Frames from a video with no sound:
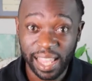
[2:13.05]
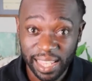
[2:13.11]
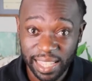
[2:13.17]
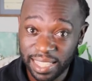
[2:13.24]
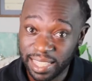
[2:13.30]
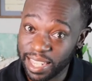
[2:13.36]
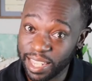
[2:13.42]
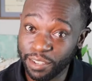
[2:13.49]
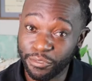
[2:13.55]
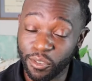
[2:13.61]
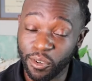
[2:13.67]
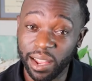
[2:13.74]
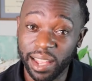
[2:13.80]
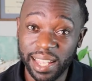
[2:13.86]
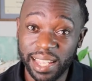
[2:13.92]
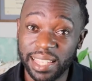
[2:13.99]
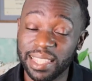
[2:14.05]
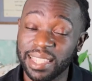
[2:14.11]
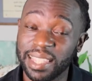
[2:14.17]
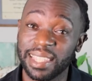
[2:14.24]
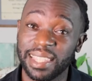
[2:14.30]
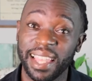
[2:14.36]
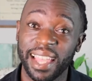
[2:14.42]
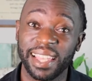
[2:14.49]
did for us
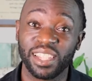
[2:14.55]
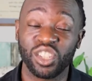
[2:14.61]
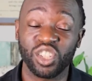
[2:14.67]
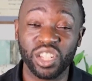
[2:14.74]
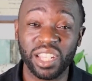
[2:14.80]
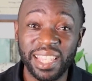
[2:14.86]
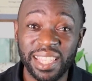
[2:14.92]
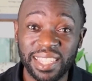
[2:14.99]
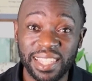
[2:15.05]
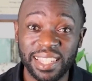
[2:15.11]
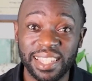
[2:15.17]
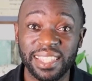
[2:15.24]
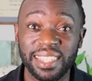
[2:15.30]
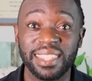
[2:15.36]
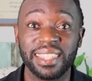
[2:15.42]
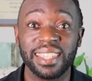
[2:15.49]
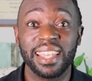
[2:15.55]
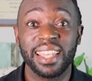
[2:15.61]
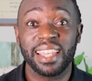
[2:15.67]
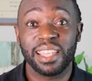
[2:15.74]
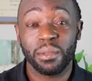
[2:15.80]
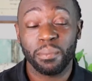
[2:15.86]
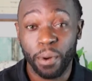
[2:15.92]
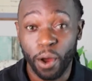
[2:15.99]
is that Jesus'
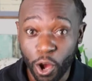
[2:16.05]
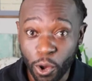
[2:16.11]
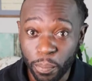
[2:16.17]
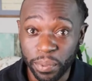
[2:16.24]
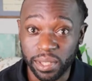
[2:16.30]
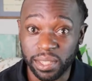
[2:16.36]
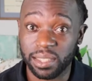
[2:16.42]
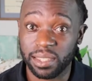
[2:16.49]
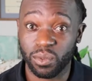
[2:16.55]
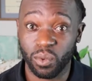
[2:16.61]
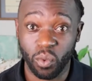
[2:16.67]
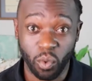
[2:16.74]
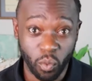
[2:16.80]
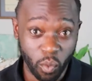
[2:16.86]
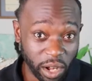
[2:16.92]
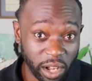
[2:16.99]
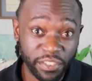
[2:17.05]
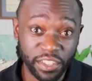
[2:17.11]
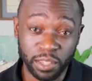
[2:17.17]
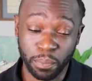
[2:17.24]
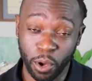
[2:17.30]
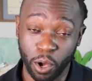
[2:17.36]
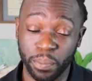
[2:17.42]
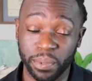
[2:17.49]
purpose, one of his
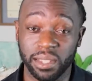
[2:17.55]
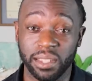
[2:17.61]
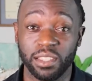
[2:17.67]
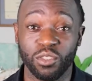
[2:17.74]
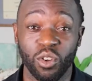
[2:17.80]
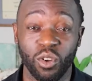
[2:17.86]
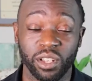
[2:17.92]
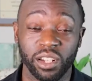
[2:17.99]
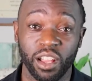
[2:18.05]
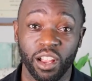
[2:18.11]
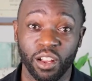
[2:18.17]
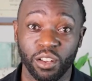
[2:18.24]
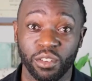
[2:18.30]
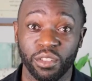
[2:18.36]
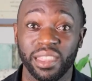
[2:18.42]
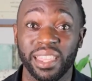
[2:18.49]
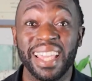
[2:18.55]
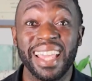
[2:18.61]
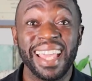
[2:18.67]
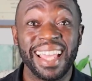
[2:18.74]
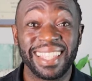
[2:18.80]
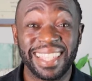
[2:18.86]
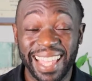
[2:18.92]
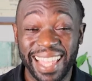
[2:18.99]
purposes on earth,
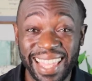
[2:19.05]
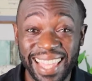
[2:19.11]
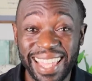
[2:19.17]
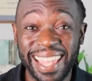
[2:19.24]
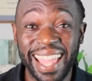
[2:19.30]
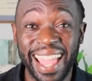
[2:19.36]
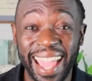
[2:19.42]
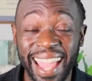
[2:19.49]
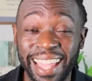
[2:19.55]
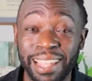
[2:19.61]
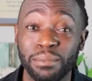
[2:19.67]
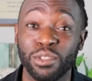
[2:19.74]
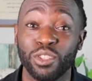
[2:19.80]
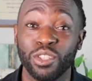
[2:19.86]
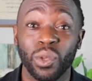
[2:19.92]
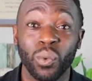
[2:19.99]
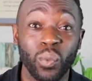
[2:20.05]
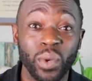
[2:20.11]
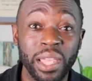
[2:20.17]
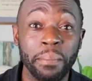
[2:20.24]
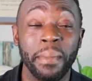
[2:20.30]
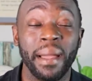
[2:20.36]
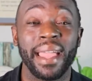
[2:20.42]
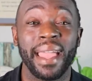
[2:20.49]
is that he came so that
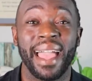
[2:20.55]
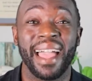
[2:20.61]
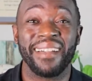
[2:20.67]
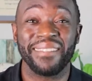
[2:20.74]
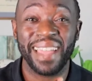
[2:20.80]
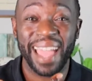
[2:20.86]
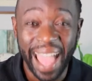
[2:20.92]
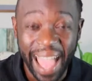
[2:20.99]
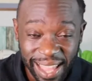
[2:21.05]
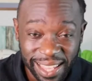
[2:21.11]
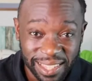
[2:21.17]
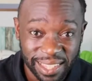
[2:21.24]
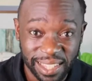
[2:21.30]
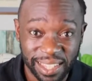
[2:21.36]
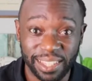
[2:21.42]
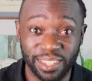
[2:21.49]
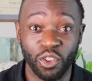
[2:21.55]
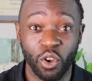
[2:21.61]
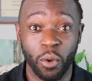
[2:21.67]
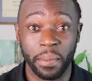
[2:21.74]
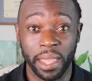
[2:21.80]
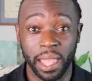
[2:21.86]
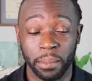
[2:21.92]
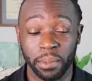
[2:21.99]
we might have access or
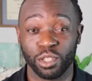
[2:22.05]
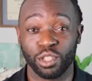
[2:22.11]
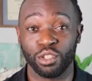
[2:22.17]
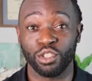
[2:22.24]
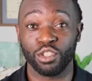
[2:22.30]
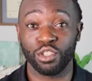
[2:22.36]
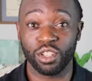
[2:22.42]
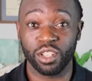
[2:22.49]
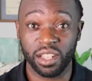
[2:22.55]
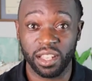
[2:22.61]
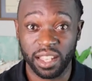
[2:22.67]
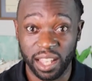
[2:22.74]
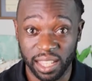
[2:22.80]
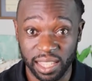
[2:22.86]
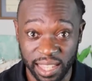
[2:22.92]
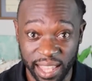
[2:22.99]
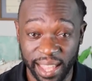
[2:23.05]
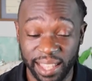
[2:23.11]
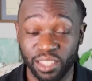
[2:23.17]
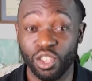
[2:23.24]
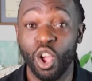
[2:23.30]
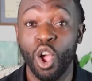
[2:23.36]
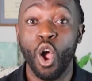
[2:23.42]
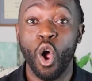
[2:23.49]
be able to
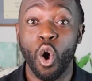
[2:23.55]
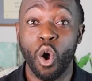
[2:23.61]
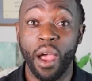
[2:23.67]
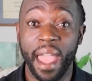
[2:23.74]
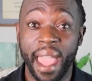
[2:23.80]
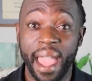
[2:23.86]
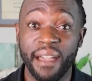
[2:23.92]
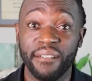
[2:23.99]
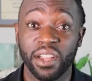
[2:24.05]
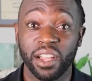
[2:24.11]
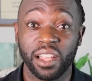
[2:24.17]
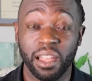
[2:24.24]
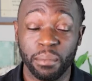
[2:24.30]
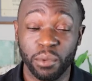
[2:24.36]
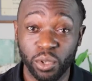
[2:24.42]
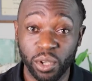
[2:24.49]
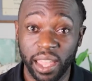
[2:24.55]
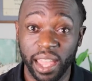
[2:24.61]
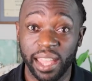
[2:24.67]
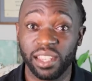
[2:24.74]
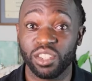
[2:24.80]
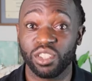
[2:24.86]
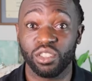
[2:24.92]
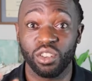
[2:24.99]
connect or have a
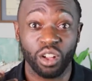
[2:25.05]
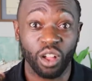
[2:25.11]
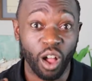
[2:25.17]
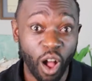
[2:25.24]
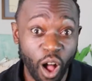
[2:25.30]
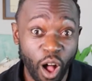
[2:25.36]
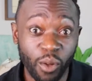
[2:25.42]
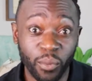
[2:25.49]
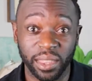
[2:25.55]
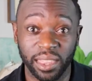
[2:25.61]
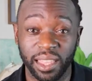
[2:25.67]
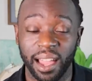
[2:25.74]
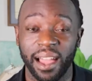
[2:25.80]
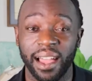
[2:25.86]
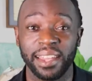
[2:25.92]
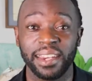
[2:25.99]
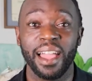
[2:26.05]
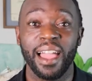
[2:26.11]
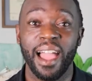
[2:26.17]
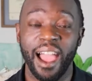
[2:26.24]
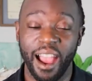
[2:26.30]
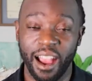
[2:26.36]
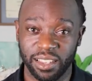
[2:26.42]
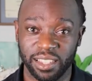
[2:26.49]
communication or call with God
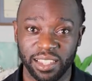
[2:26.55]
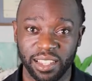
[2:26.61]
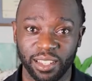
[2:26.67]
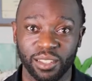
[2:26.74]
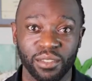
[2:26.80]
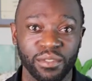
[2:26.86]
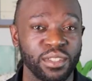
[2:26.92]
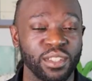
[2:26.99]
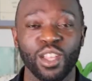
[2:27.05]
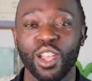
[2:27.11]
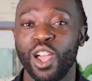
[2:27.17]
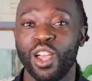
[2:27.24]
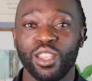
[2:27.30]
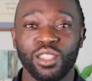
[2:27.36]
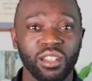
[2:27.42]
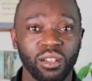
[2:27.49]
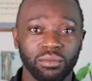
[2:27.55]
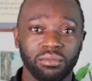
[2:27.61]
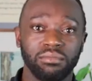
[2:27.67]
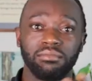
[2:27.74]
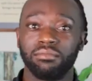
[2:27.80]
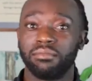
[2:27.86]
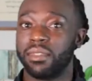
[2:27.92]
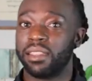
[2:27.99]
ourselves. So
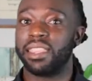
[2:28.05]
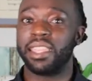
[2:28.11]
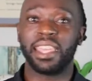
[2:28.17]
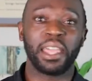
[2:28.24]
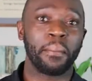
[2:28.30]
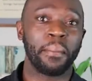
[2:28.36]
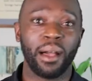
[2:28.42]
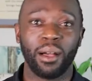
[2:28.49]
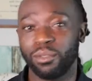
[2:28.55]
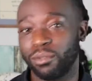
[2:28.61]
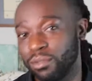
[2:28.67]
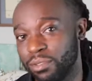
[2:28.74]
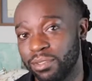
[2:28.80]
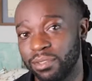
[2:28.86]
think about